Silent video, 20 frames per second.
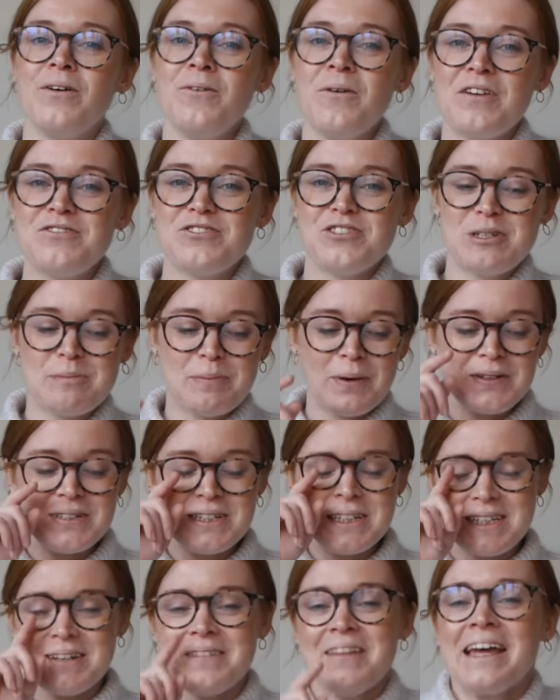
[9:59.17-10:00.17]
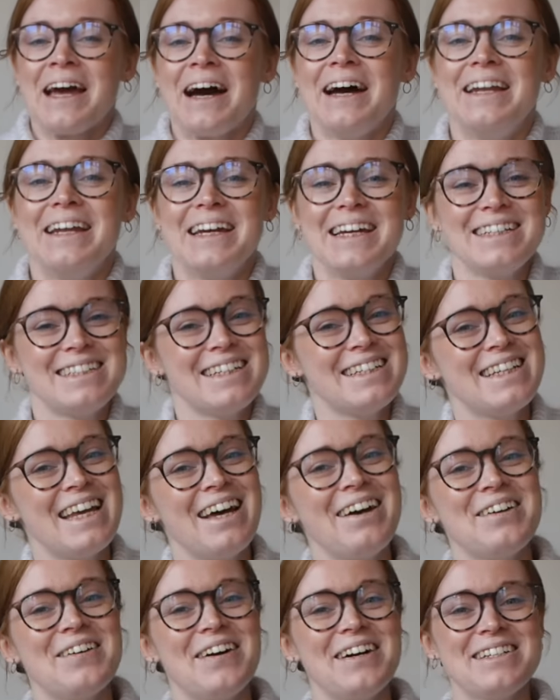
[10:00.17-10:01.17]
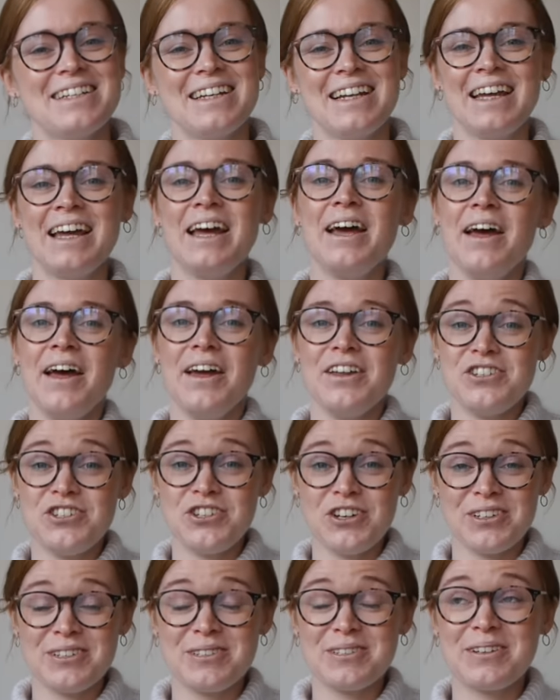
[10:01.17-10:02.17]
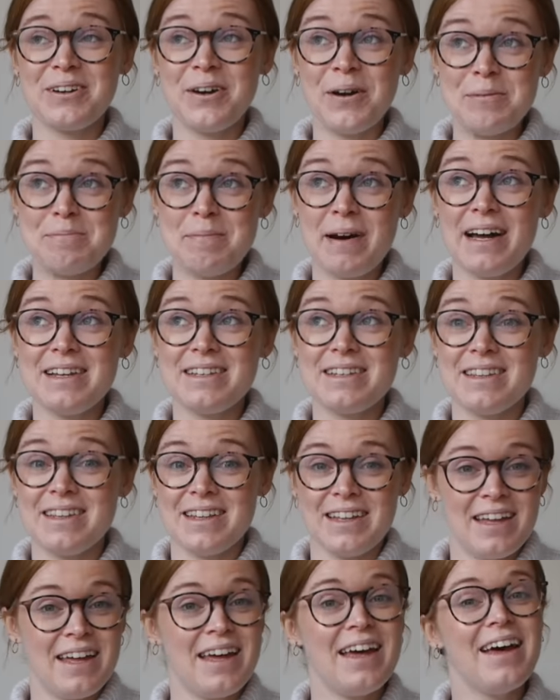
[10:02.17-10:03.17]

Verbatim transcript: I've just spotted something I need to tell you actually. Just going back to the